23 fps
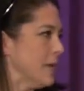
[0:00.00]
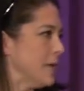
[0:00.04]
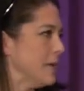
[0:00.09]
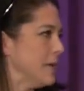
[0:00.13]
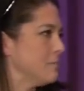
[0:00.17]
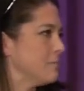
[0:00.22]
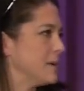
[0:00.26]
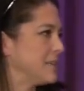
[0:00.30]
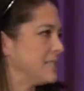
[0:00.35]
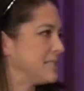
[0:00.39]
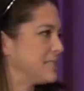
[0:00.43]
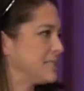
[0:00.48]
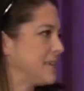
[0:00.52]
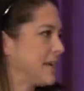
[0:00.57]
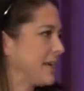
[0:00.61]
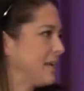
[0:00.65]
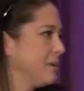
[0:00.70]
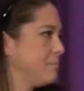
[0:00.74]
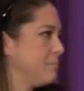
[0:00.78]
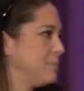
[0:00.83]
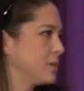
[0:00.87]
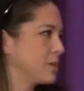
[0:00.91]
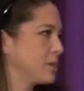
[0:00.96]
In my
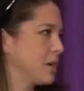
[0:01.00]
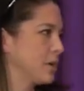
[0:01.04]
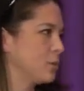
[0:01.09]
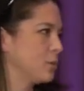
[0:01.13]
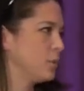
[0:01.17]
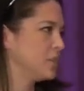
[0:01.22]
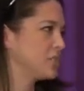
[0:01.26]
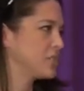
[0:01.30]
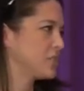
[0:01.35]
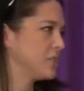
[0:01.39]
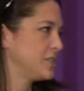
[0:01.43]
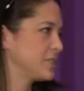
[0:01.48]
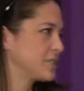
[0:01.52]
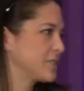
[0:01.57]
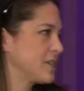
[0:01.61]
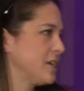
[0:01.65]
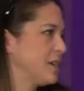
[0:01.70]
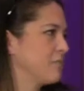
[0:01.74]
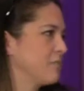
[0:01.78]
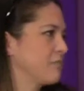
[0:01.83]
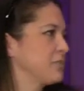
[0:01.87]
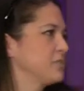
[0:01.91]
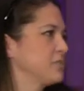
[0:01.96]
second book, on which this
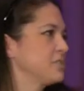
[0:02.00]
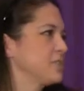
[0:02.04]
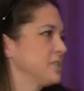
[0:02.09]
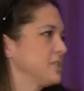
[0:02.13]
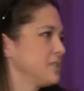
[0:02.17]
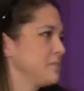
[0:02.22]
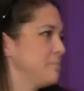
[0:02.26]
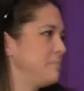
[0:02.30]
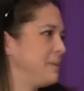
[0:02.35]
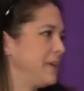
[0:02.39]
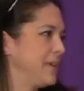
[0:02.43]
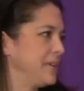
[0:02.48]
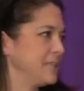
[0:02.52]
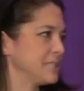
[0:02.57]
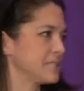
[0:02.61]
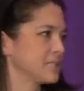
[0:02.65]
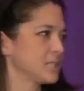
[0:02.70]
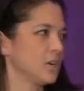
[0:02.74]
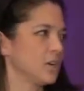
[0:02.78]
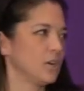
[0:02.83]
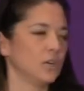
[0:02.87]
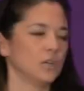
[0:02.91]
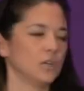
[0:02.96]
conference is based,
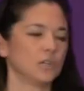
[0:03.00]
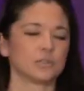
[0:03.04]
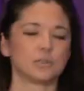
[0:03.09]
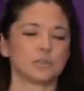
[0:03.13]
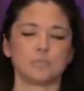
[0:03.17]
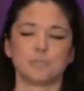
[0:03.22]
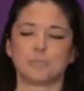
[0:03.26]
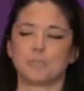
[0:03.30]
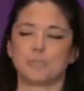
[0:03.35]
called